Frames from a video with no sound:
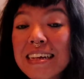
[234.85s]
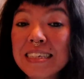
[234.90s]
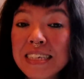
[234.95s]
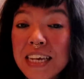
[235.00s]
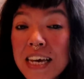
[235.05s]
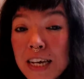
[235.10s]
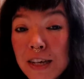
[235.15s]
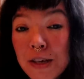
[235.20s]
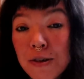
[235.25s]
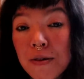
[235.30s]
I
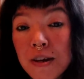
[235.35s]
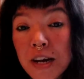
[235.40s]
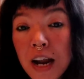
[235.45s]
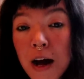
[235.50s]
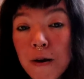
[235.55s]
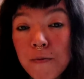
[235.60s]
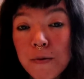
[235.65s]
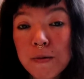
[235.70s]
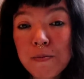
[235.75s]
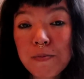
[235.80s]
take you
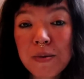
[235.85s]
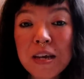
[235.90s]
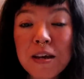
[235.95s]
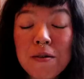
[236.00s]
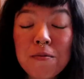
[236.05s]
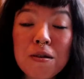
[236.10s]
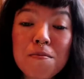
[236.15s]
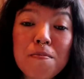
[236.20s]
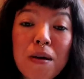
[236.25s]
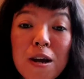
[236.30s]
along with
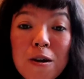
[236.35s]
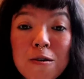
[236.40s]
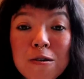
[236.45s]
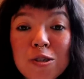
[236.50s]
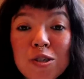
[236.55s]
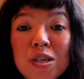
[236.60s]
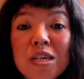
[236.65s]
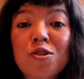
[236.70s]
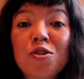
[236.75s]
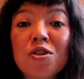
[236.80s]
me with my
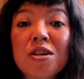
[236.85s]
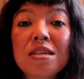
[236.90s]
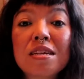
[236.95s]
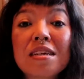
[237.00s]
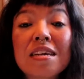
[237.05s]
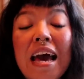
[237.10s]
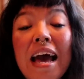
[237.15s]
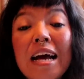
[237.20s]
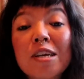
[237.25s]
crochet journey.